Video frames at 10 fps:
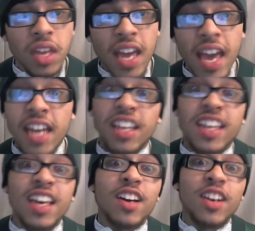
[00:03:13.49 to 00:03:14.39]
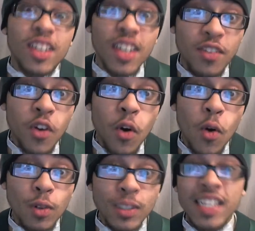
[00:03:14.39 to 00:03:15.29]
And the kicker, Nick
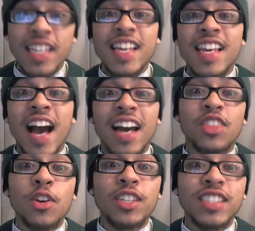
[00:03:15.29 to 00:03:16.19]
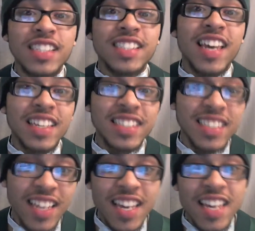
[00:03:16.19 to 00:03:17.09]
Foles, he out of 36
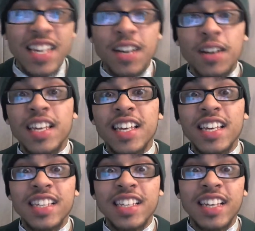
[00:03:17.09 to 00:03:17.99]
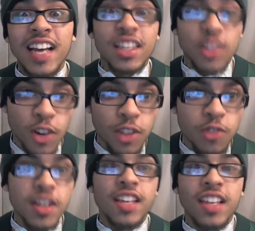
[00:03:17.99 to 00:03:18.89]
kicks, he got
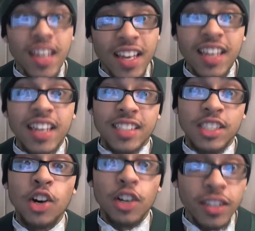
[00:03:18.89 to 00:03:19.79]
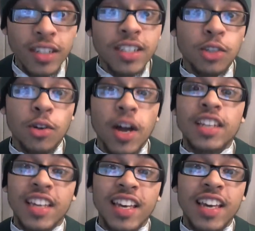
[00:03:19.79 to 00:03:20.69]
33 kicks good. So
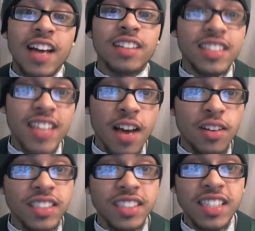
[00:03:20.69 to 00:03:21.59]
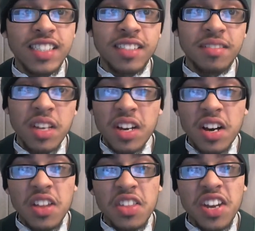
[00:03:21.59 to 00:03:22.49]
the kicker held it down this season.
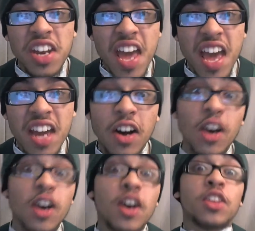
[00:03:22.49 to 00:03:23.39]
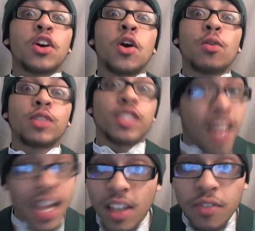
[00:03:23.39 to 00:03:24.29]
Other than that, the coach,
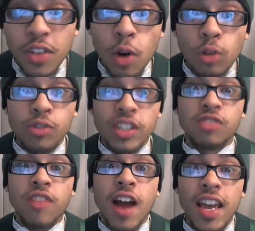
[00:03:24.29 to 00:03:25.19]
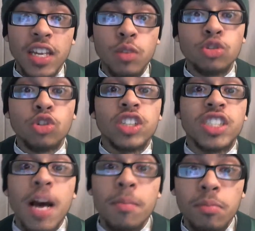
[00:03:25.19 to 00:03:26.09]
I love the coach, Rex Ryan. He was on the
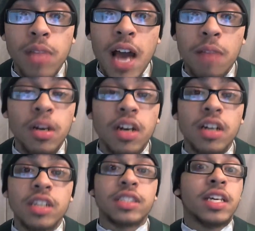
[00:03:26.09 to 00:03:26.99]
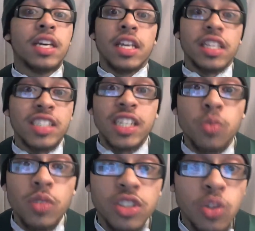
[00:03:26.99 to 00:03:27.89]
chopping block because the Jets
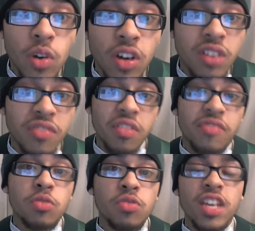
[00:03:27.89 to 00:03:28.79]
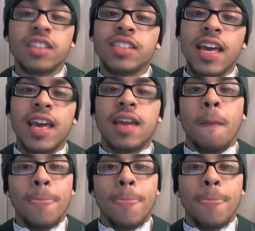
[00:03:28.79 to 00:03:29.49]
wasn't doing good for a few years, and